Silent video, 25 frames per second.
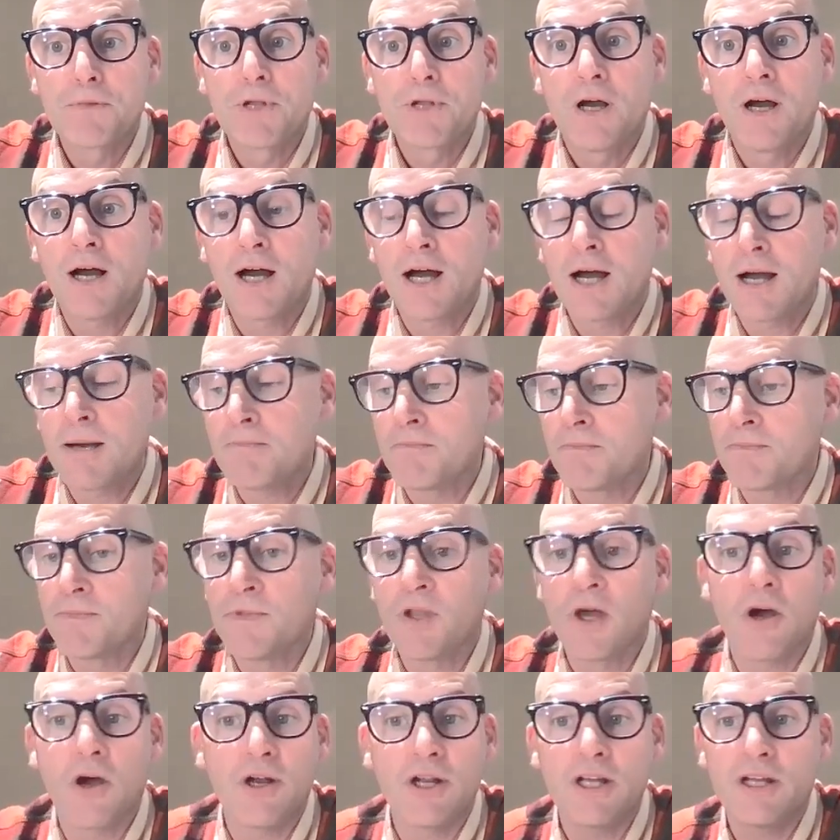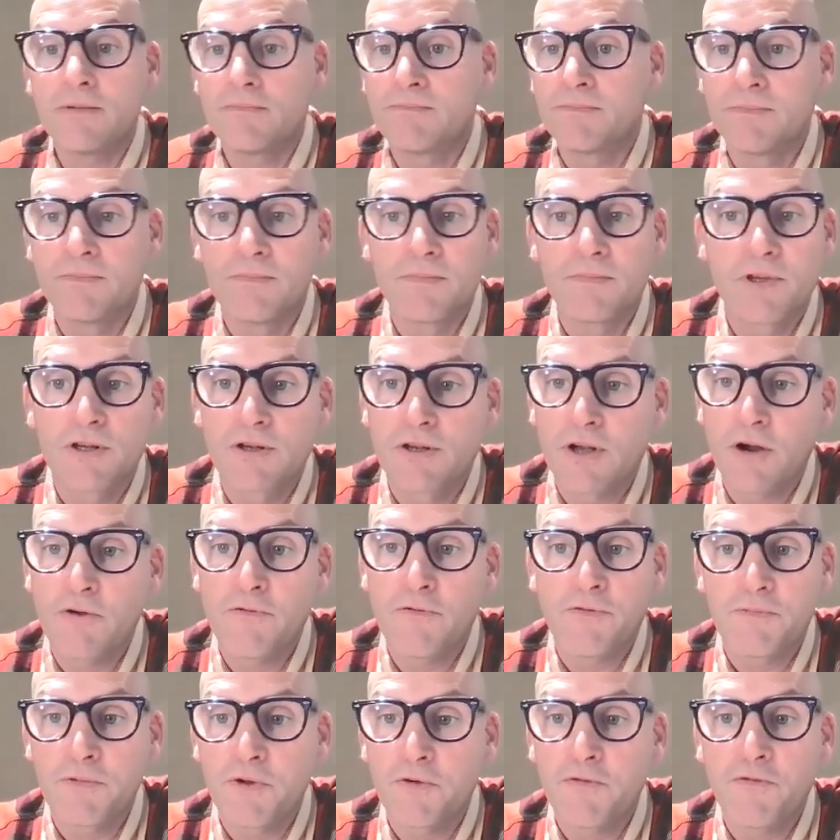not only go
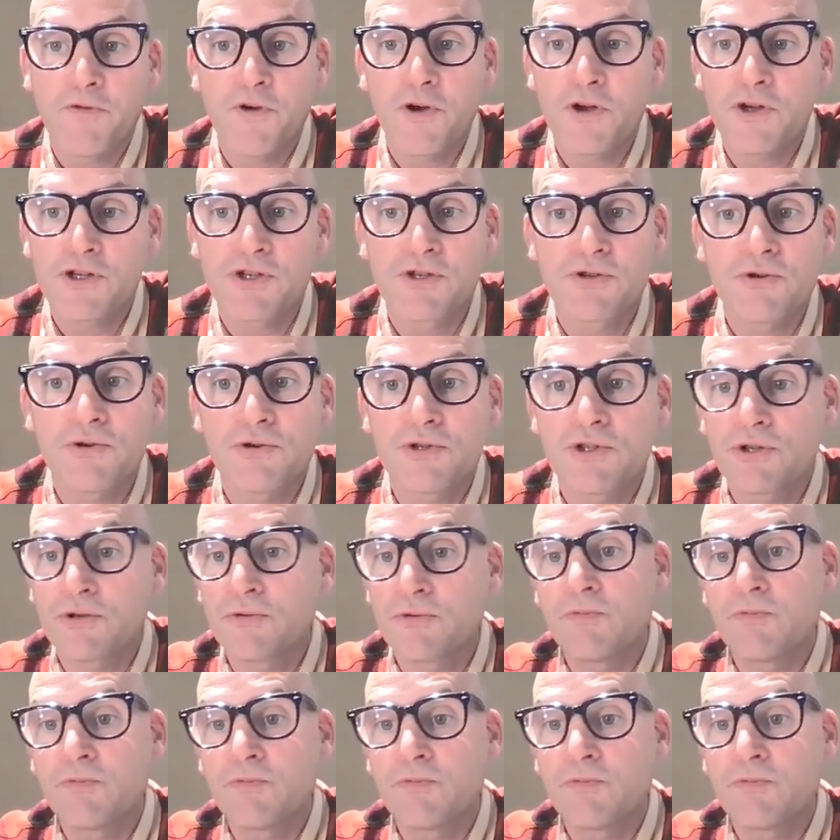from the first store to,